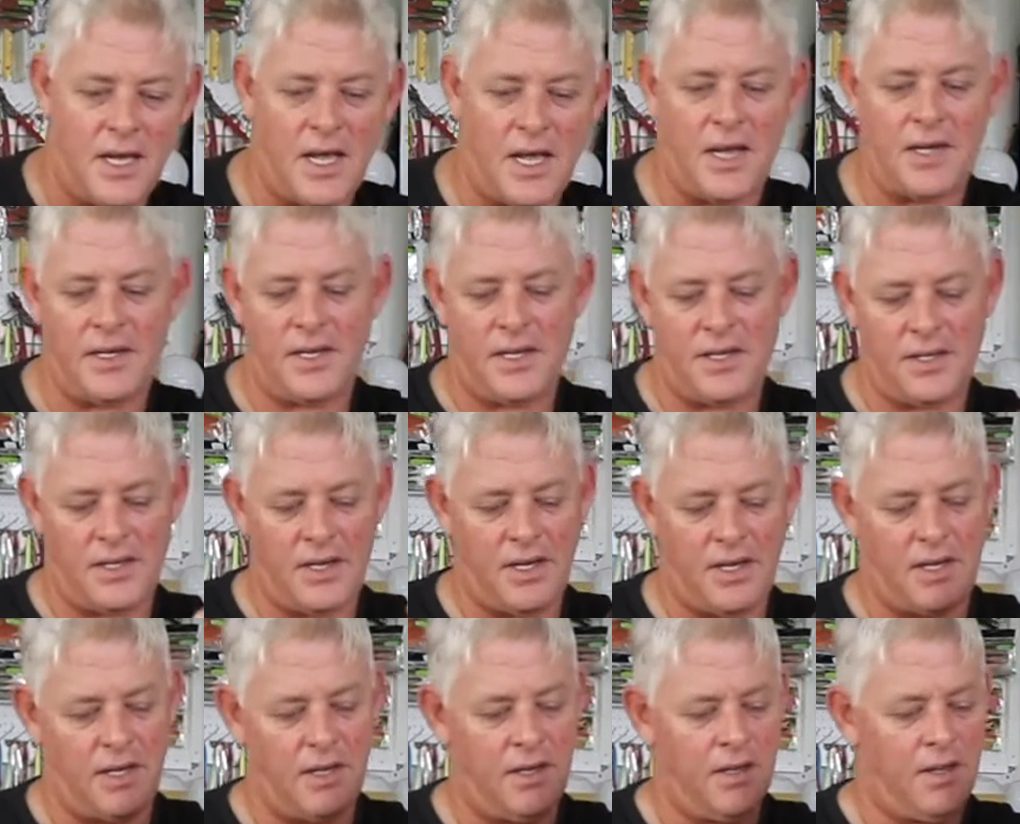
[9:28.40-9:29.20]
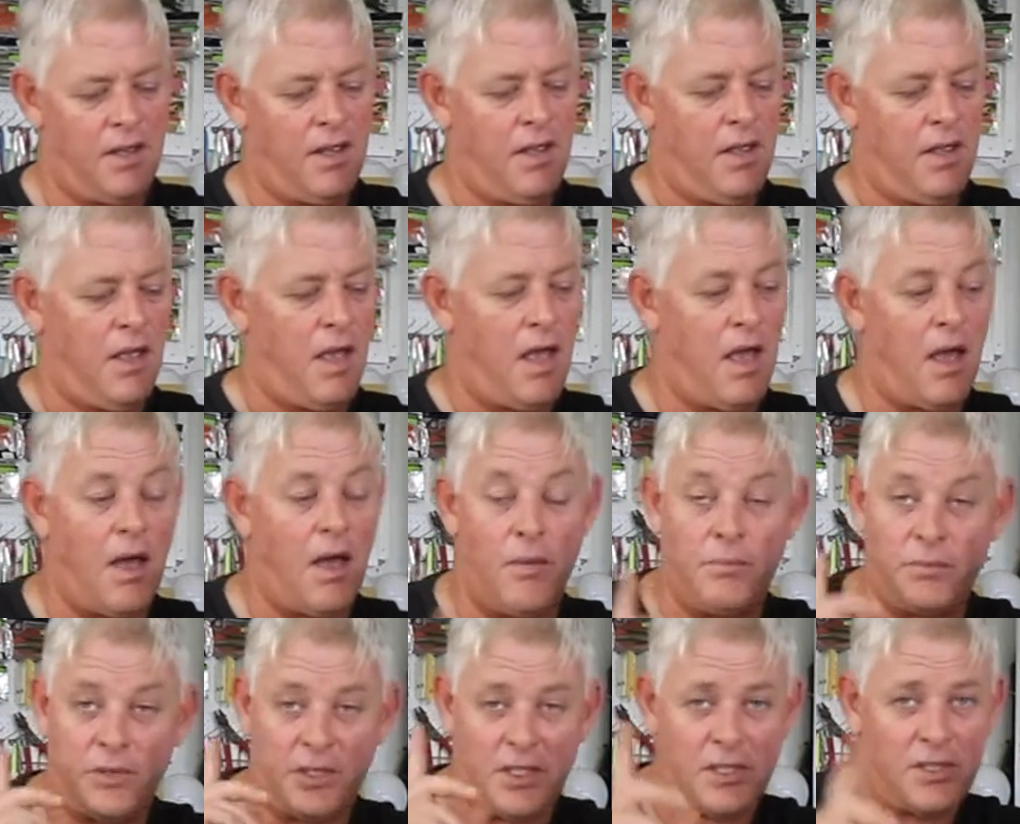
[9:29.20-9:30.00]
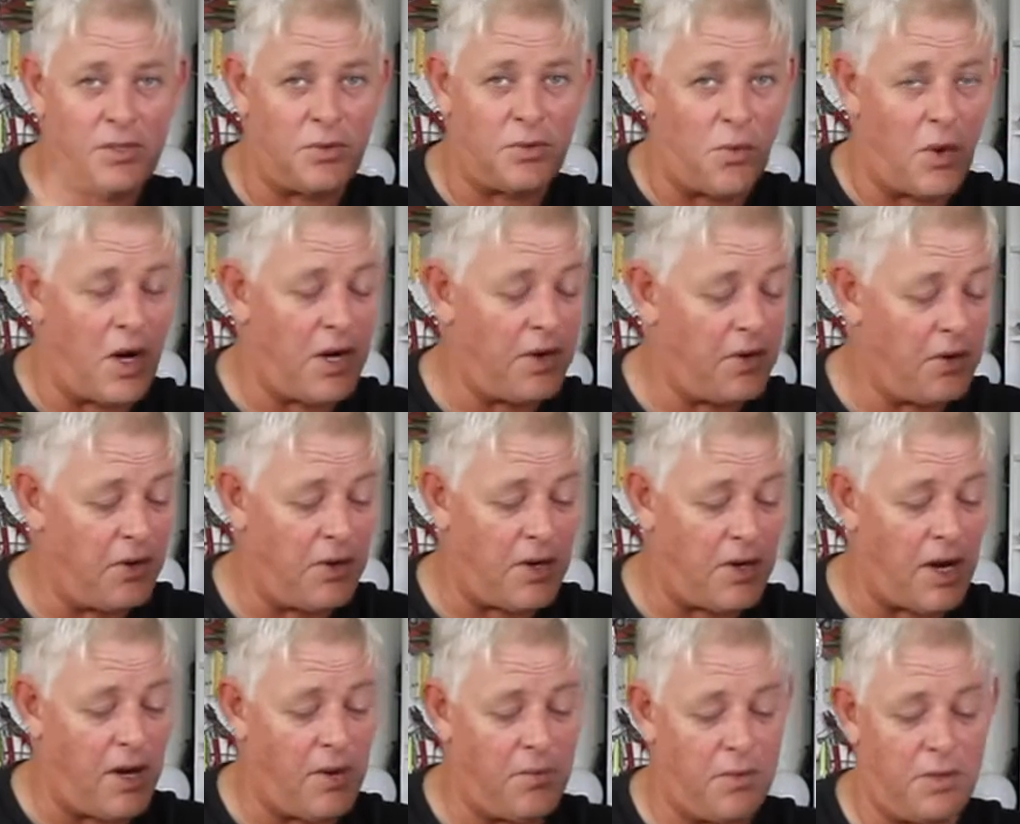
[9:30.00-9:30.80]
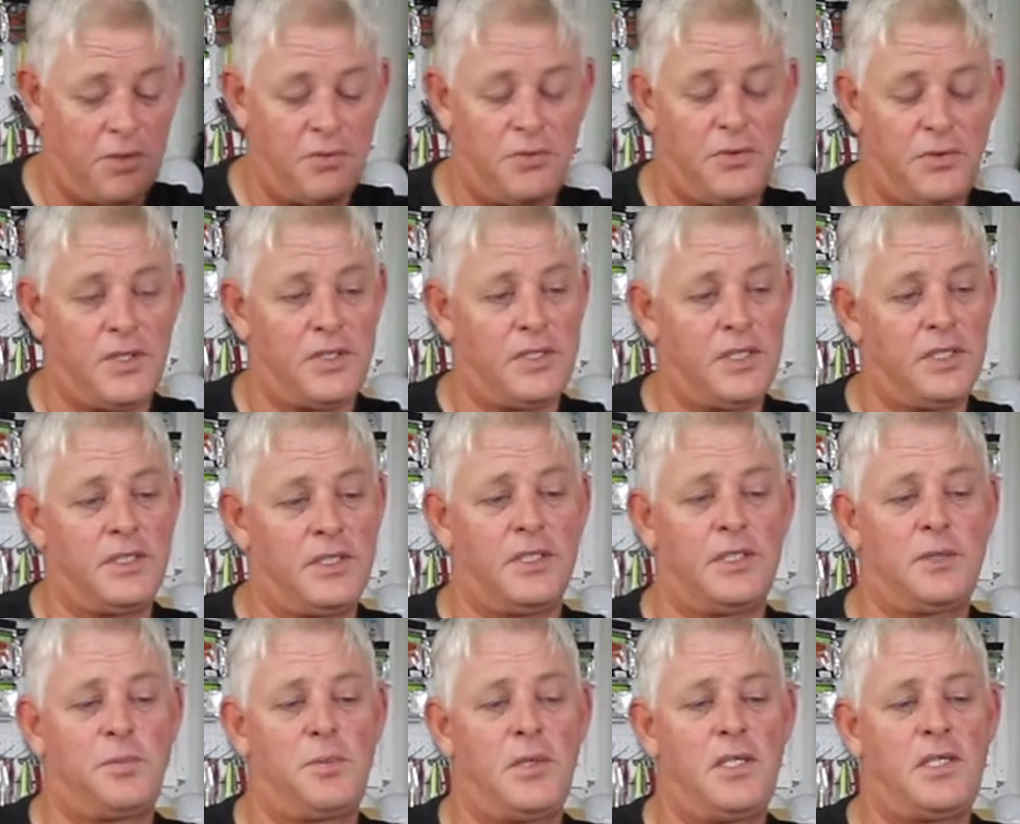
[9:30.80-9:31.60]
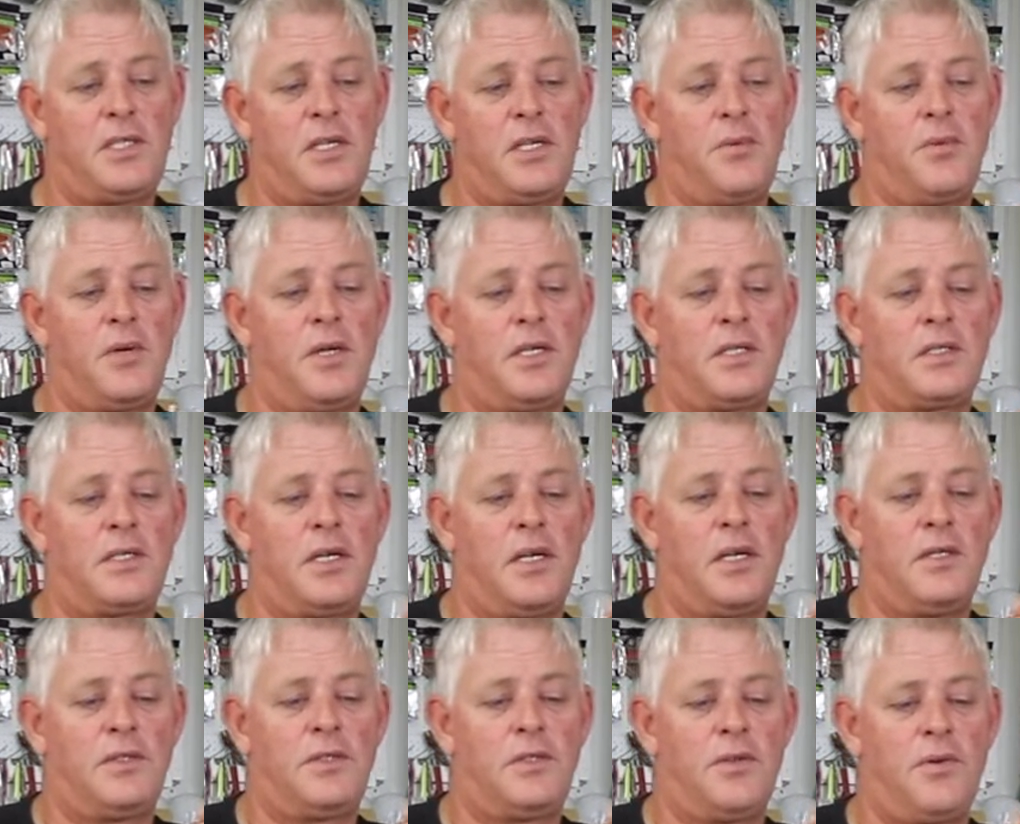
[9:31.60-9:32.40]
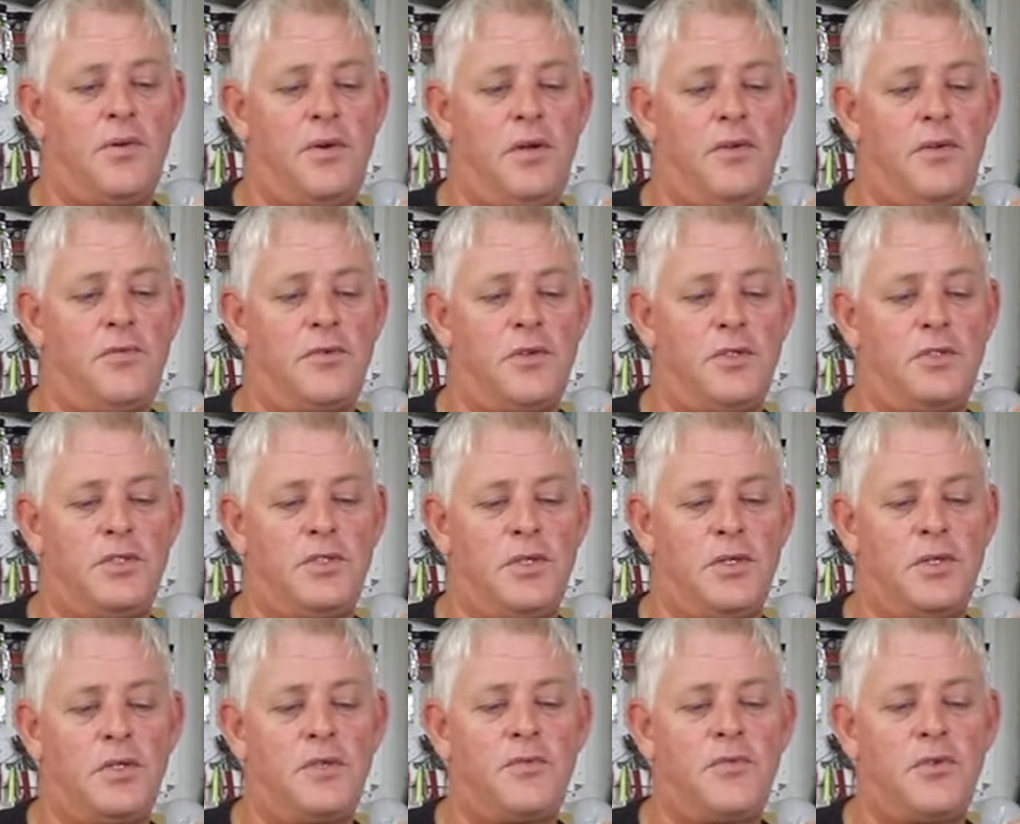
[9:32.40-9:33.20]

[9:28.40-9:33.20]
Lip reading: under there. Just one hook, I would fish this, especially when it's close to reef, because you're not